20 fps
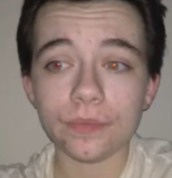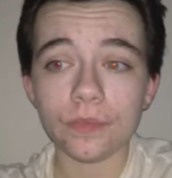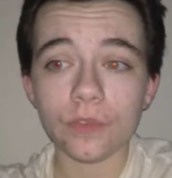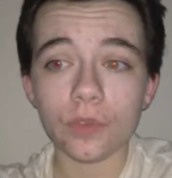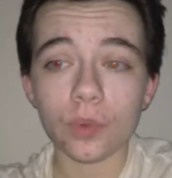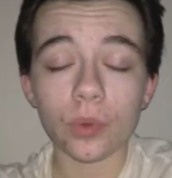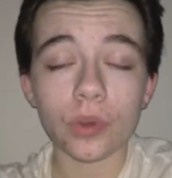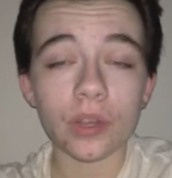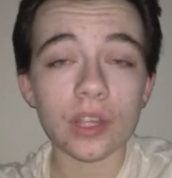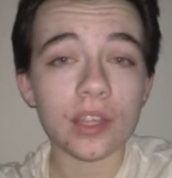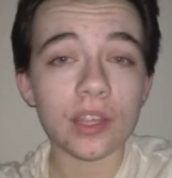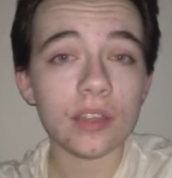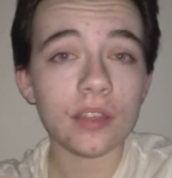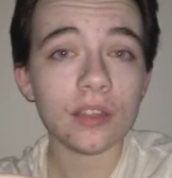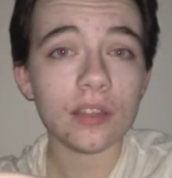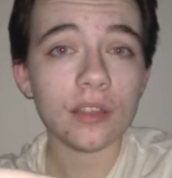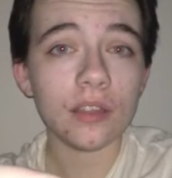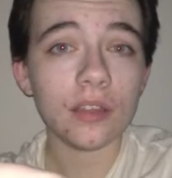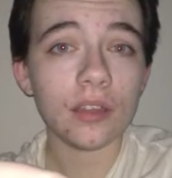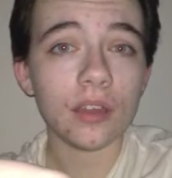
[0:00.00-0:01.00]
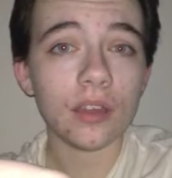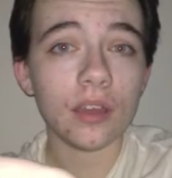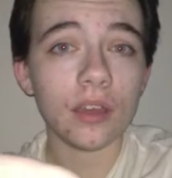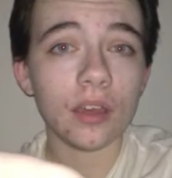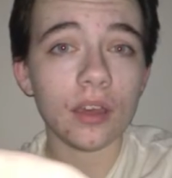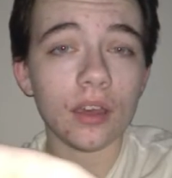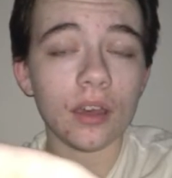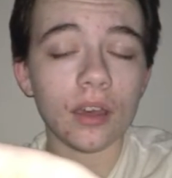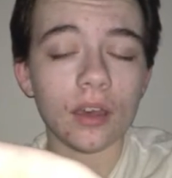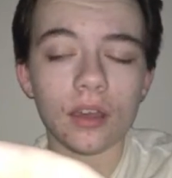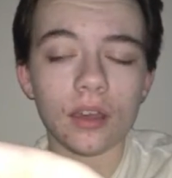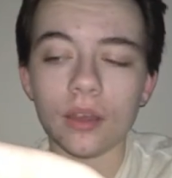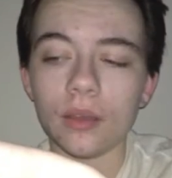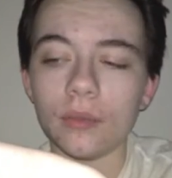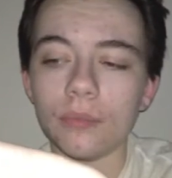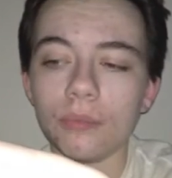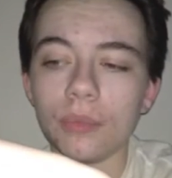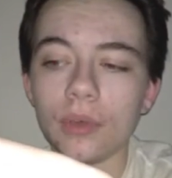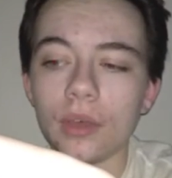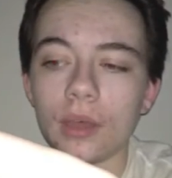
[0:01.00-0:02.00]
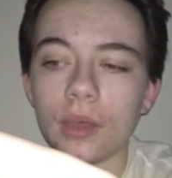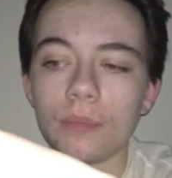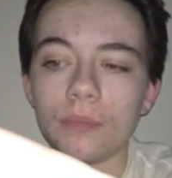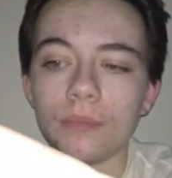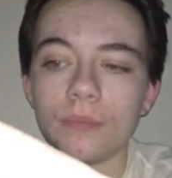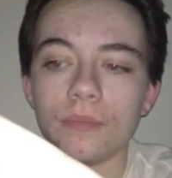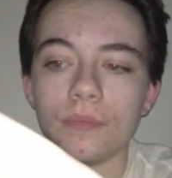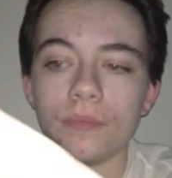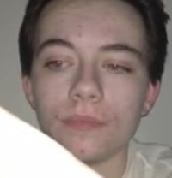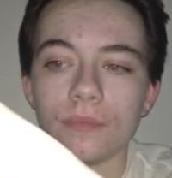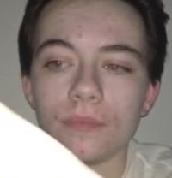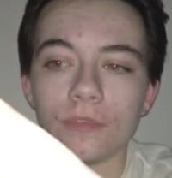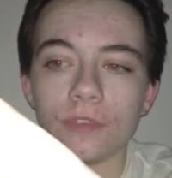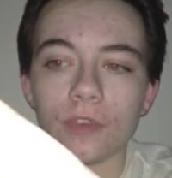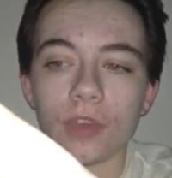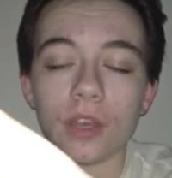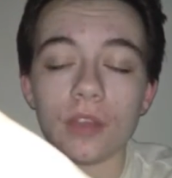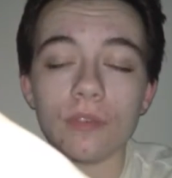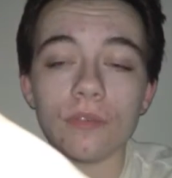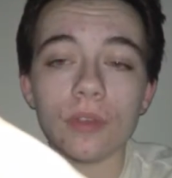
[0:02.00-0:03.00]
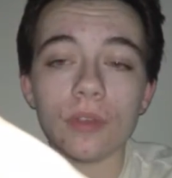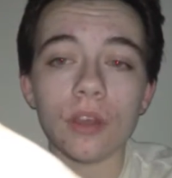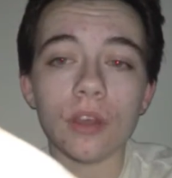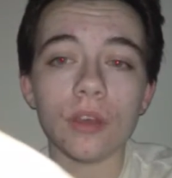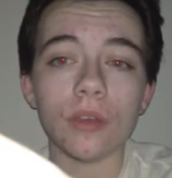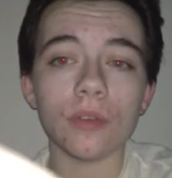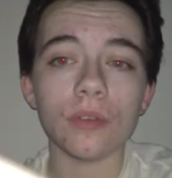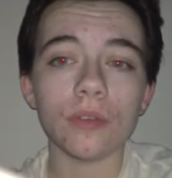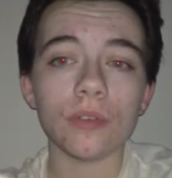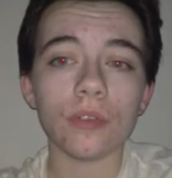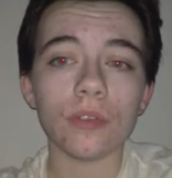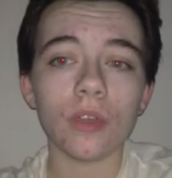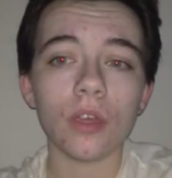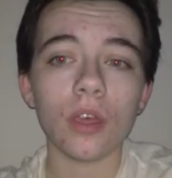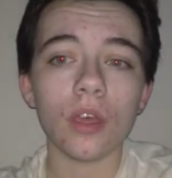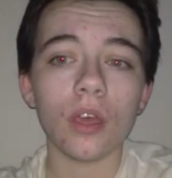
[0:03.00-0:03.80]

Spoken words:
20, but I'm finding videos